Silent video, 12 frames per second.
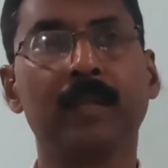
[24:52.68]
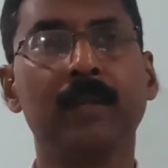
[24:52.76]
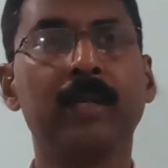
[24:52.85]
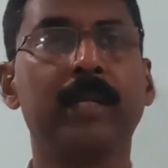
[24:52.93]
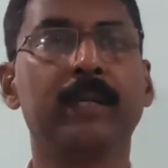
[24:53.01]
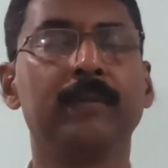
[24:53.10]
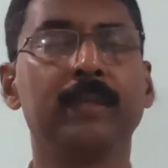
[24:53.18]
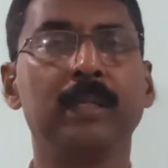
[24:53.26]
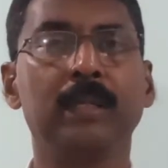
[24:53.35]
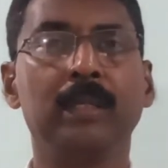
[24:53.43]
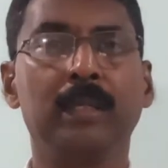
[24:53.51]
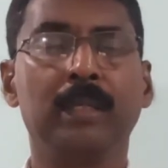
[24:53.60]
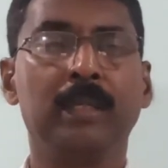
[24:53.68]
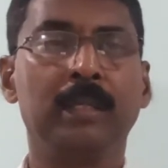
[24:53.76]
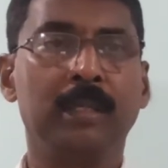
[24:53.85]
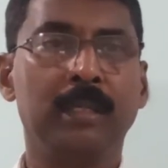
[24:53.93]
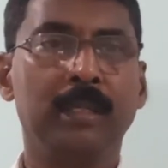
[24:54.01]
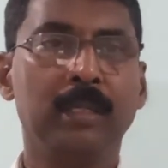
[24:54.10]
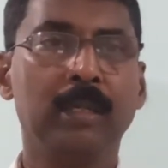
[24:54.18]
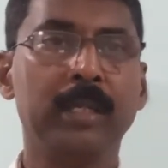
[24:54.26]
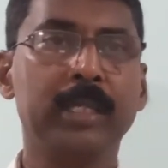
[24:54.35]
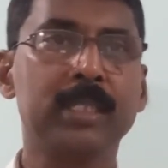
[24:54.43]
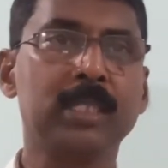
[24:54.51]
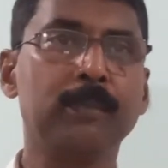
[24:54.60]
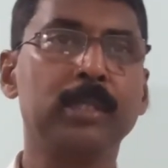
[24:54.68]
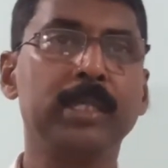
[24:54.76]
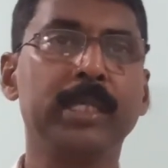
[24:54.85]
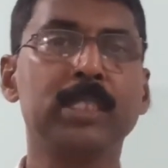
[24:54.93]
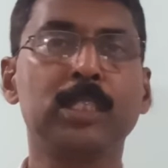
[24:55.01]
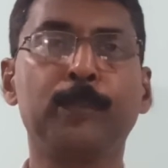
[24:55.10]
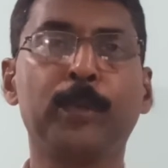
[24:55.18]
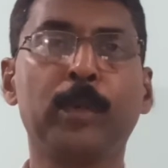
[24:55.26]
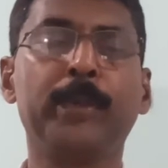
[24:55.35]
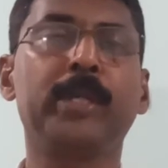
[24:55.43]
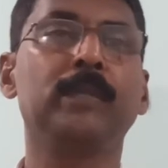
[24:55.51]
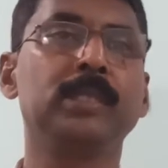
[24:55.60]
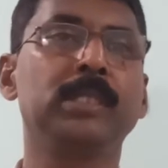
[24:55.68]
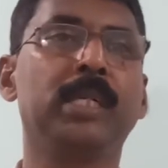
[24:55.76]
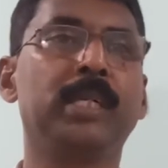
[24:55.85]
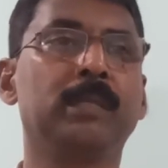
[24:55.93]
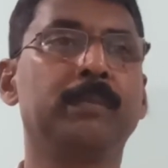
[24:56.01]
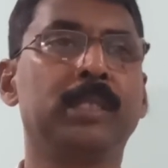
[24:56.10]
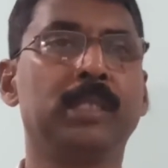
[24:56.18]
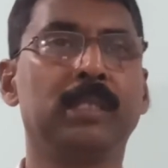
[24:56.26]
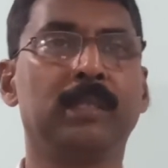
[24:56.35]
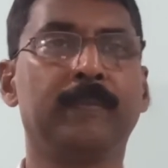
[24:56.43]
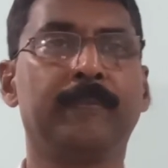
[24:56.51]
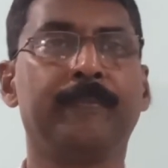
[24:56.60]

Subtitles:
Okay. Now let us come to the next property of the genetic material.